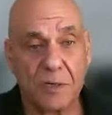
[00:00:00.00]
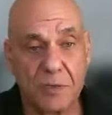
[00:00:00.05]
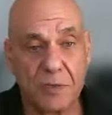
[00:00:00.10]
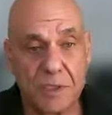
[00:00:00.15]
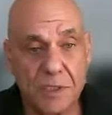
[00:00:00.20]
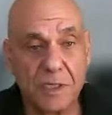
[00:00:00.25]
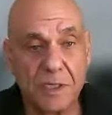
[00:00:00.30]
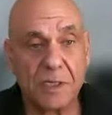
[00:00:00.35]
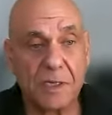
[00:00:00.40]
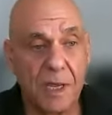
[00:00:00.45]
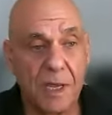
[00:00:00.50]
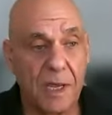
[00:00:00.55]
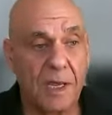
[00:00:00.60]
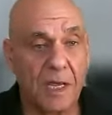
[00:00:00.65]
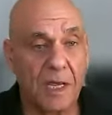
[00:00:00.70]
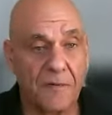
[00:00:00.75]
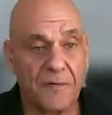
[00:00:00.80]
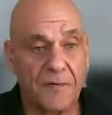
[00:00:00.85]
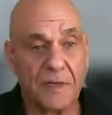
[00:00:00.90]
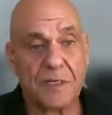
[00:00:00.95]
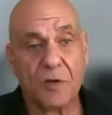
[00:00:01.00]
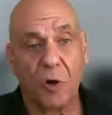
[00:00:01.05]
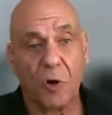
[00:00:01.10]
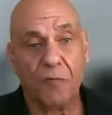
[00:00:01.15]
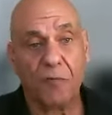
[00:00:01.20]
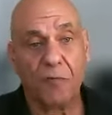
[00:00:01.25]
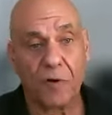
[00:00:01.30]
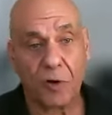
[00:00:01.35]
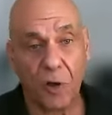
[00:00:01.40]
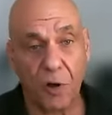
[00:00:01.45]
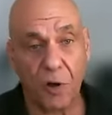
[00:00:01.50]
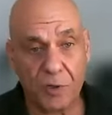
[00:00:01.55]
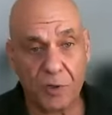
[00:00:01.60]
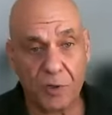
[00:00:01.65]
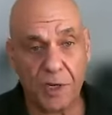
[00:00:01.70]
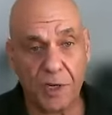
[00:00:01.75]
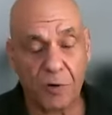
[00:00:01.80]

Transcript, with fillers: you see if it's overloaded,